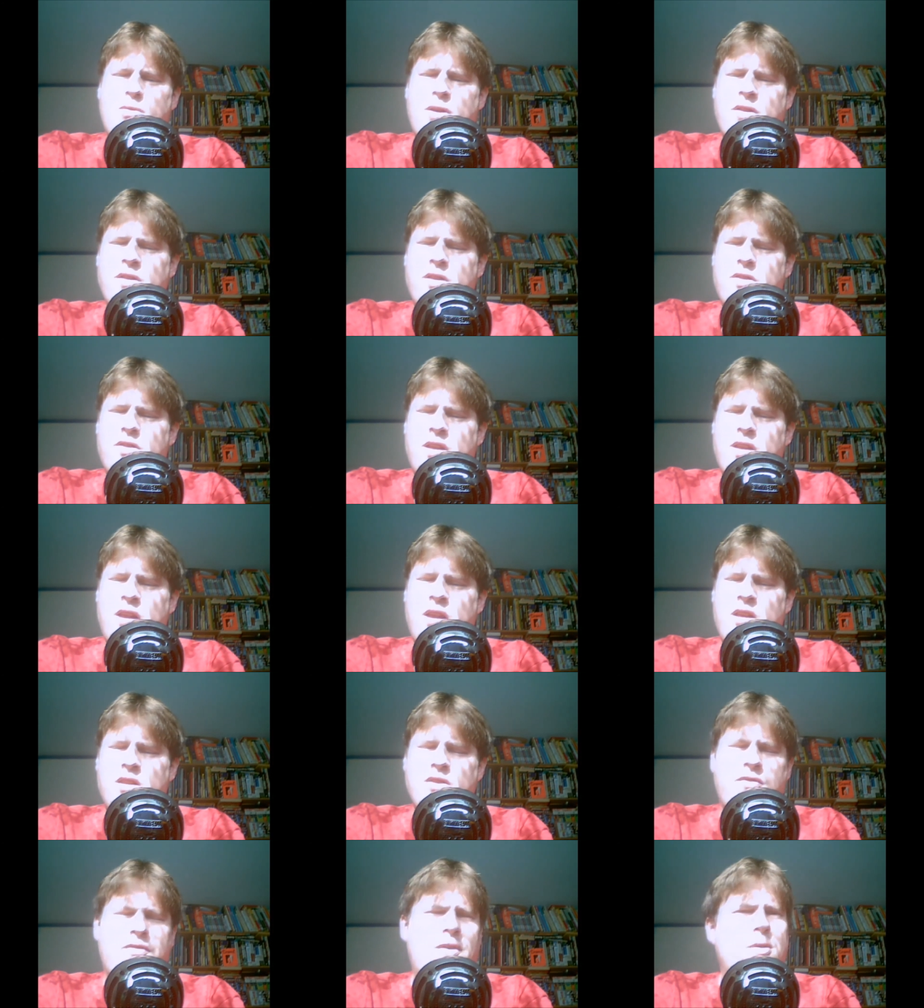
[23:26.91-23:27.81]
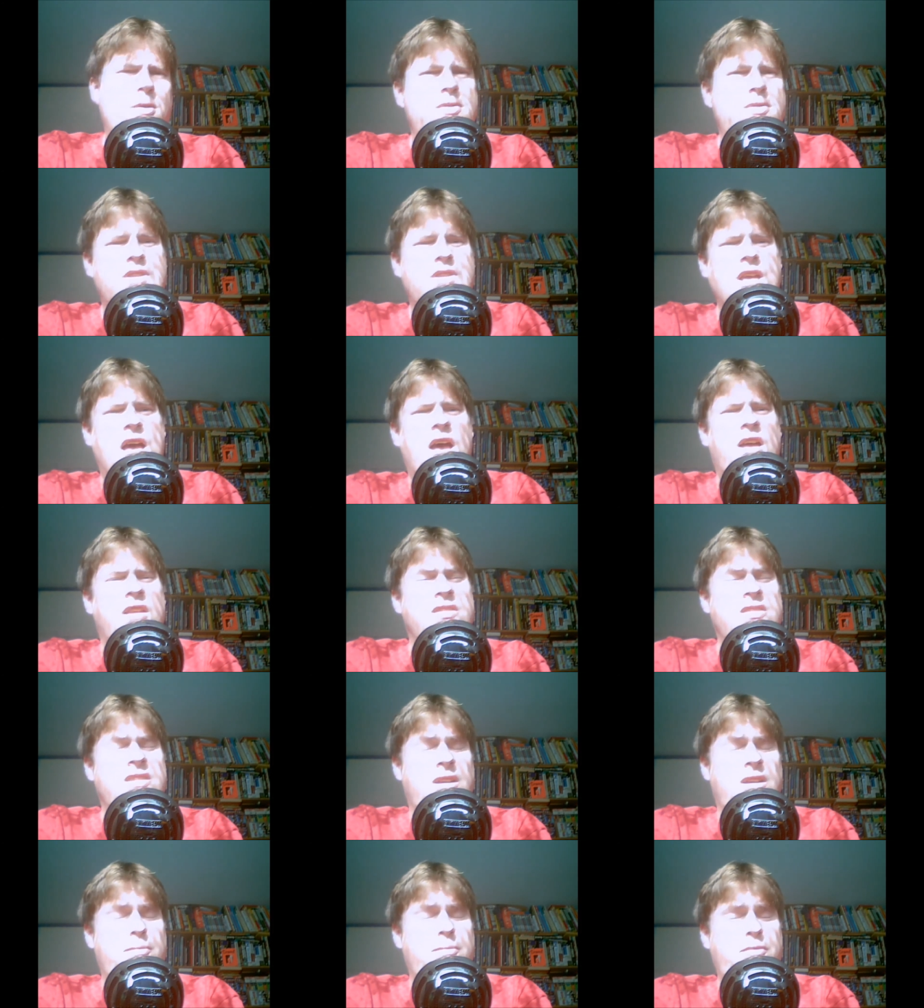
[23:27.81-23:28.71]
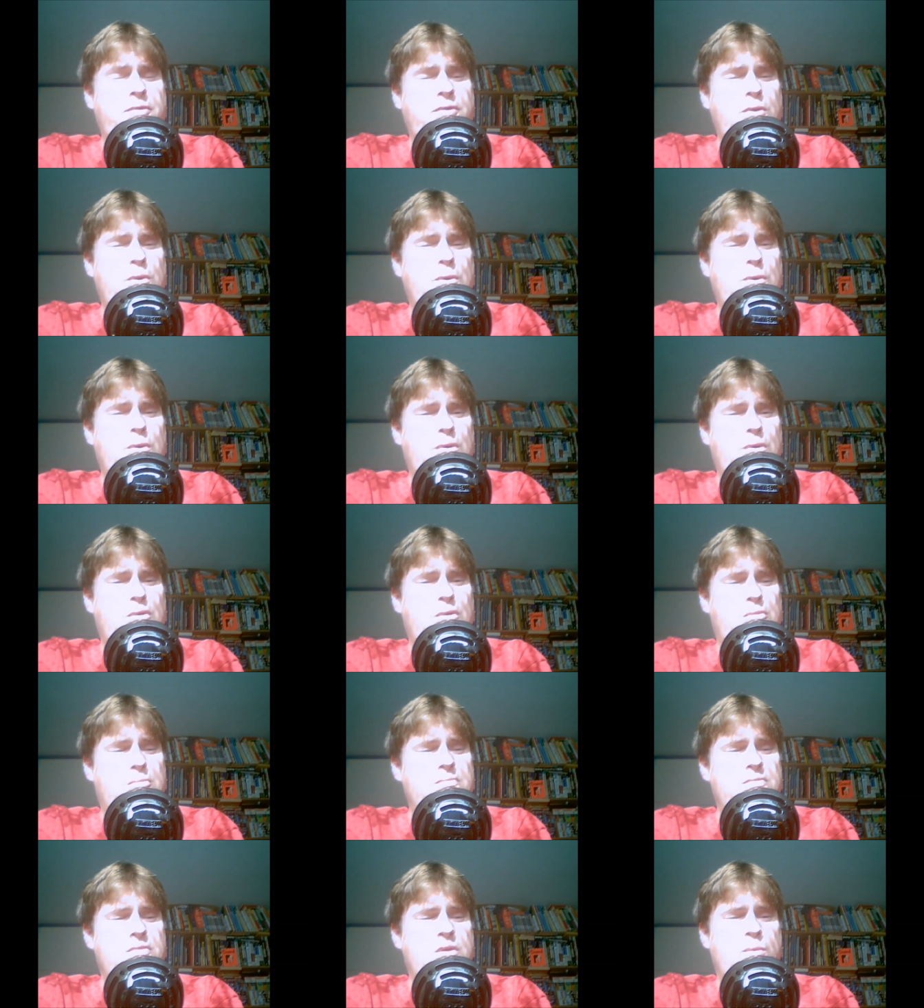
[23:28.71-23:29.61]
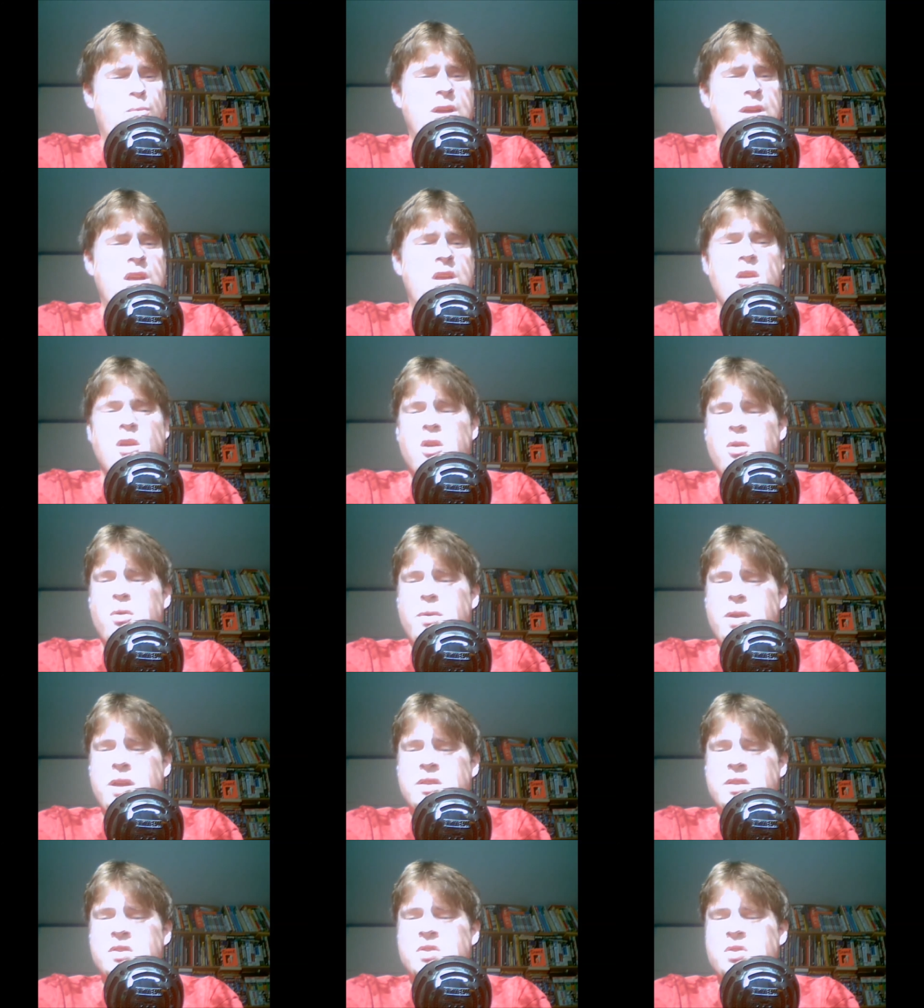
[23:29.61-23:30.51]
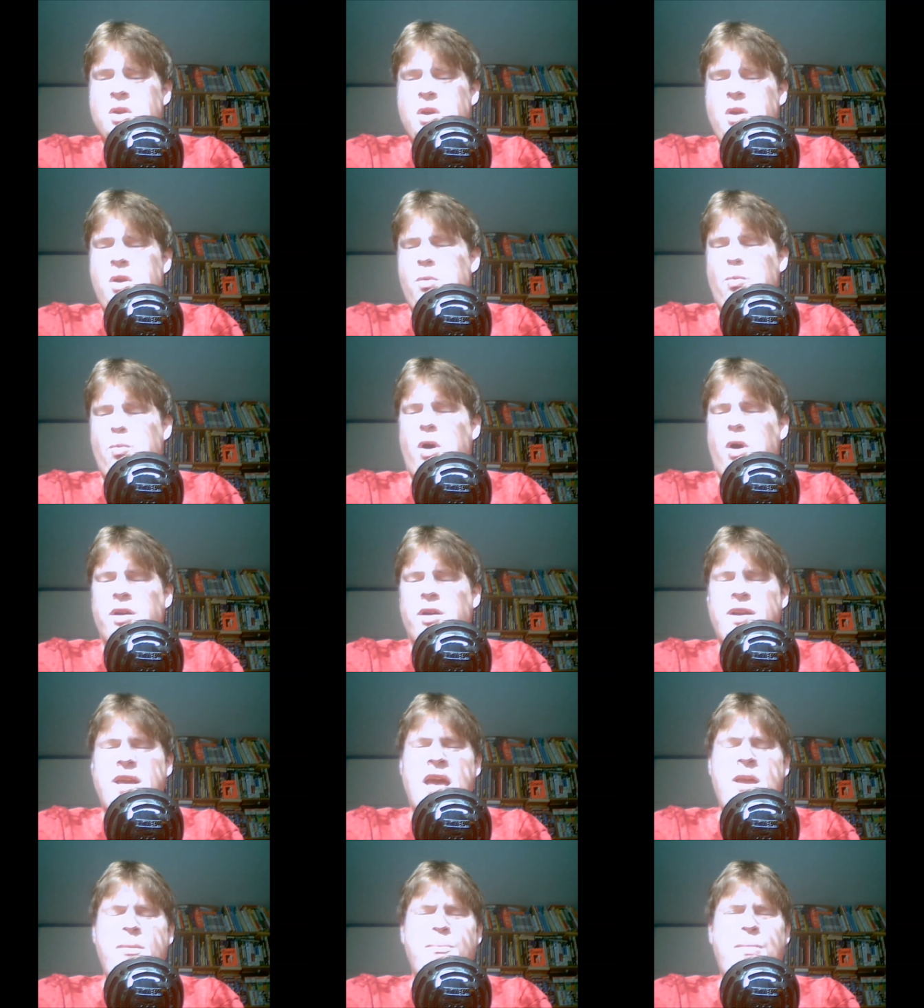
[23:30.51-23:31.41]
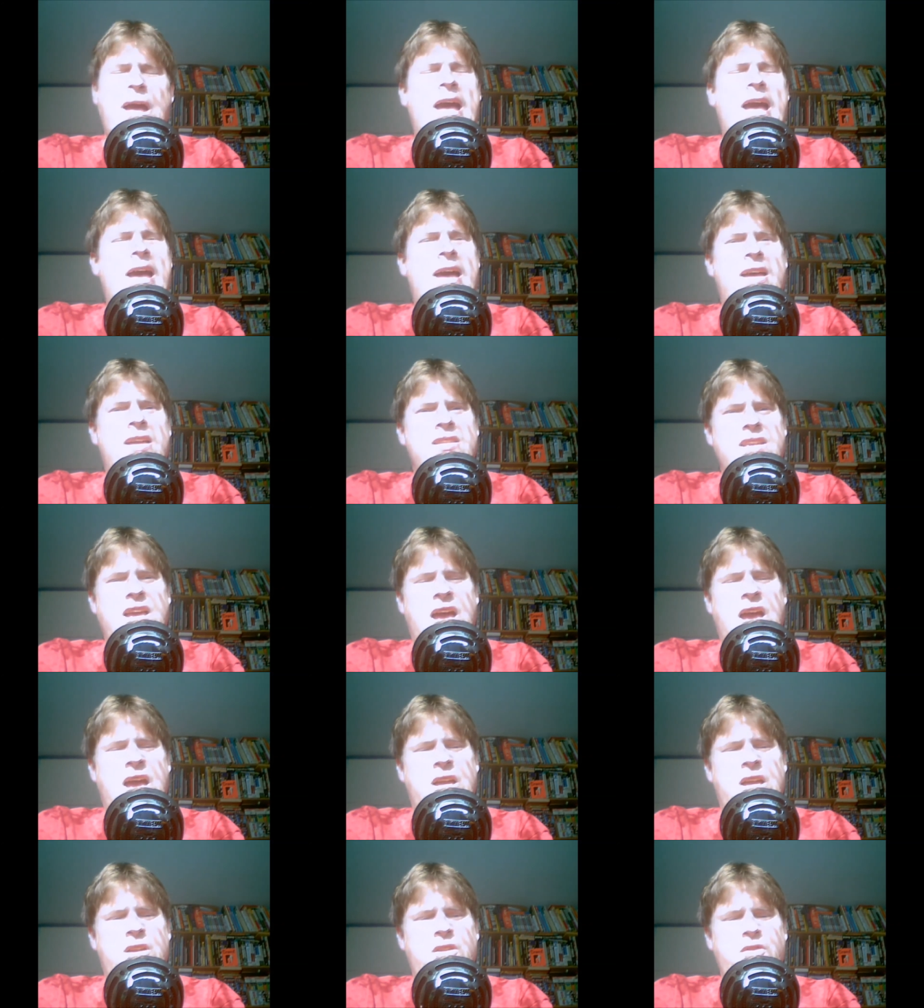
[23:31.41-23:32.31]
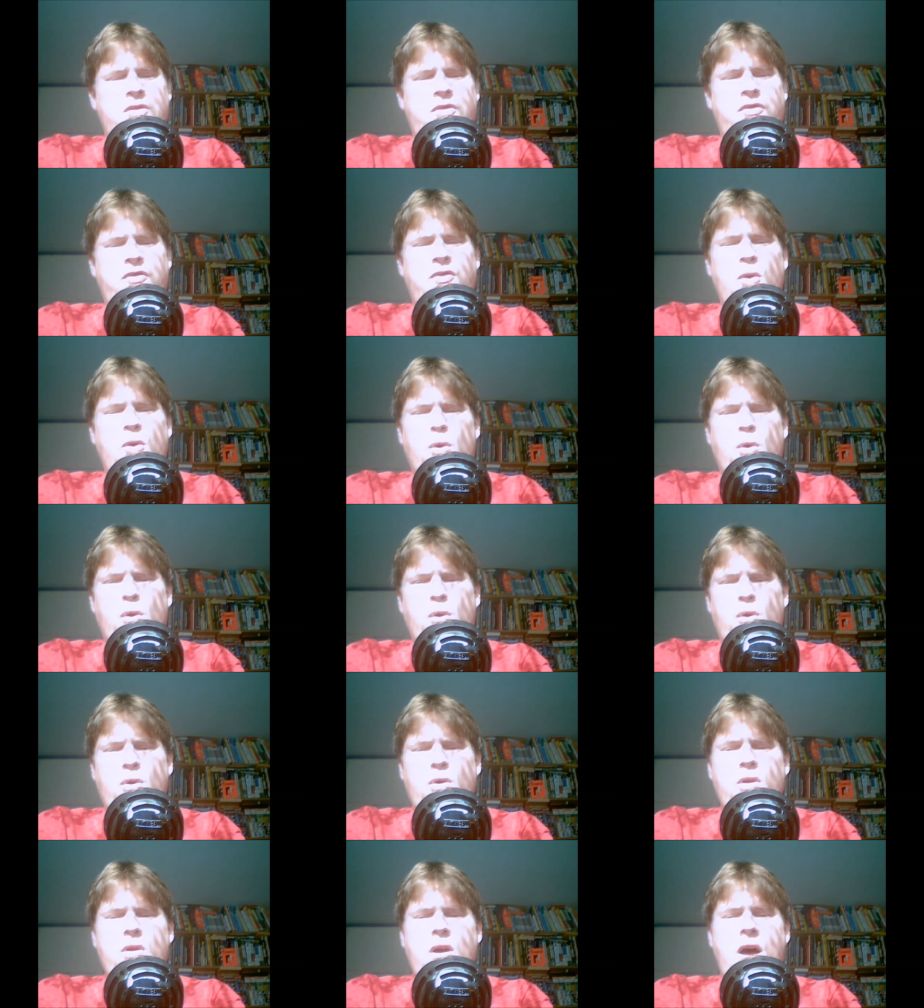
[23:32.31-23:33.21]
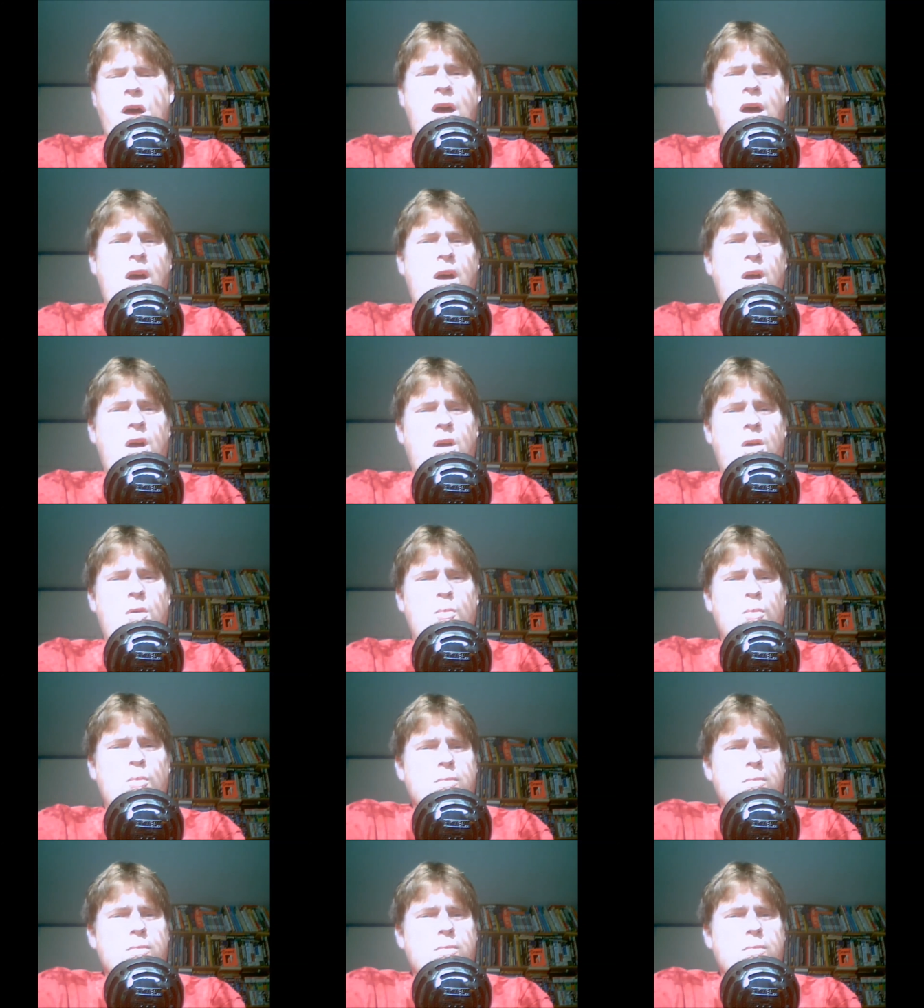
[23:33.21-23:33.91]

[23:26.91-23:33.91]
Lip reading: that the default setup for the Wii U is 1 gamepad and 4 Wii